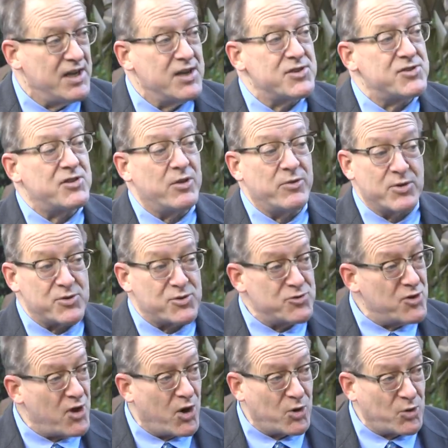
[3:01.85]
so there's
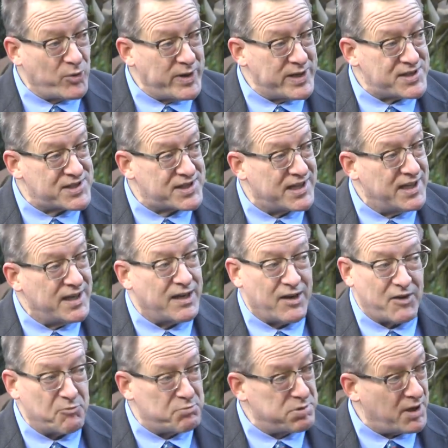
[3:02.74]
no risk
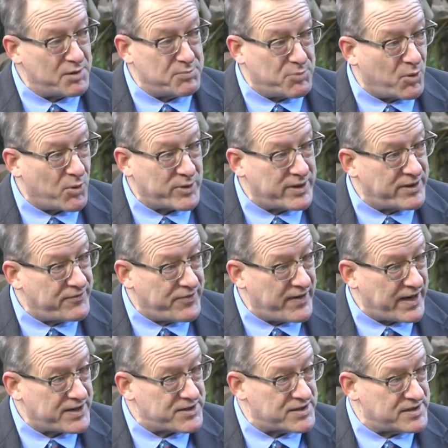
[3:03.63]
of bloodborne
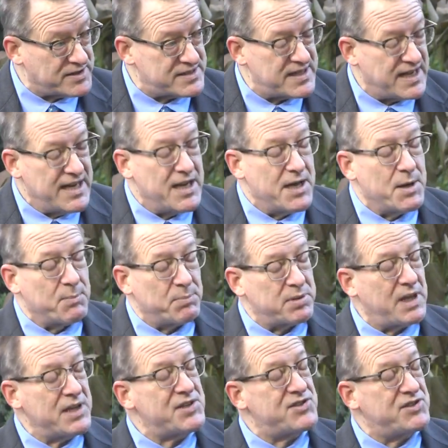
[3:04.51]
infections.
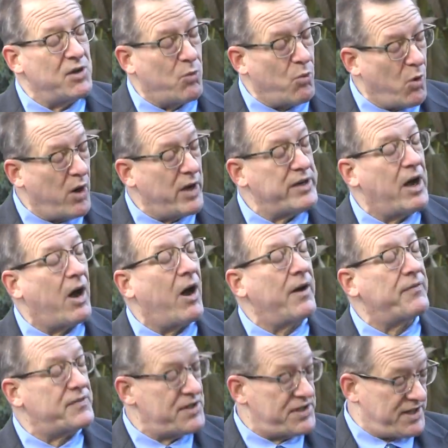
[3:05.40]
Plus, the one
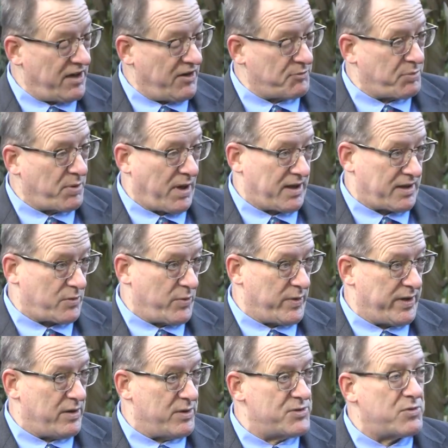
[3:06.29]
off-the-shelf product
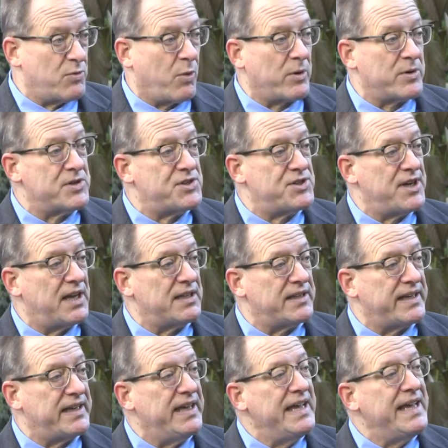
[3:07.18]
we use, Horton's
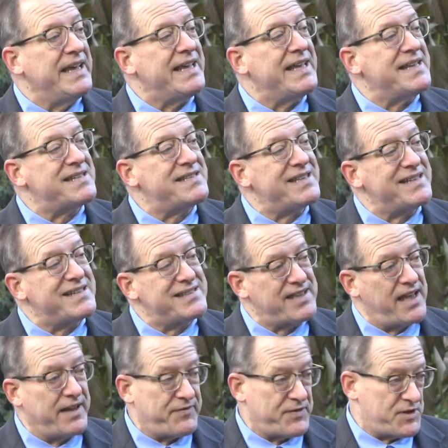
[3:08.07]
Jelly, is the
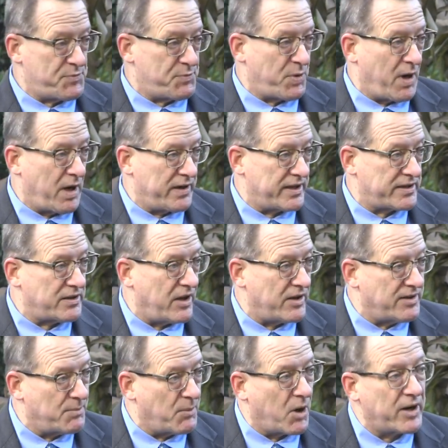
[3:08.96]
safest product
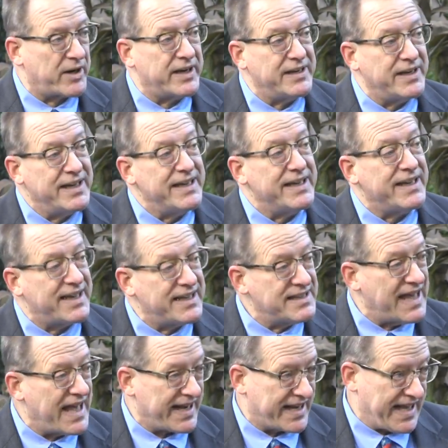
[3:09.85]
on the market in
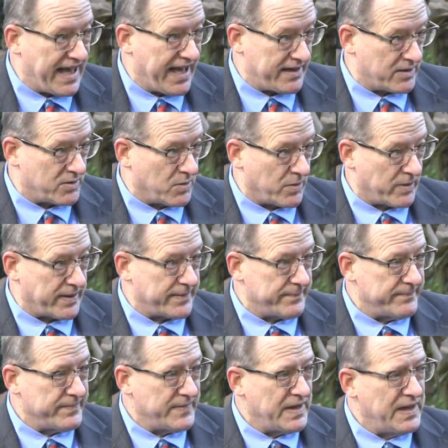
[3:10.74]
that category.
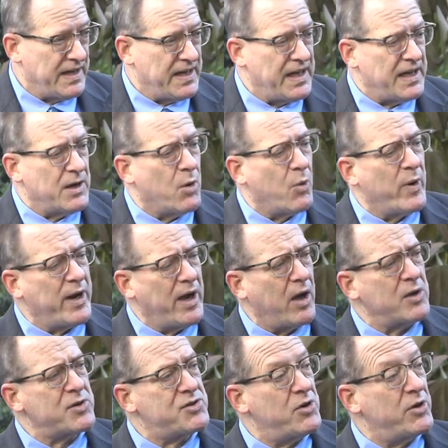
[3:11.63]
We
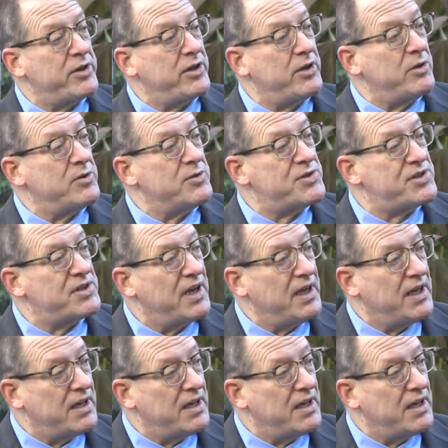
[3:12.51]
also use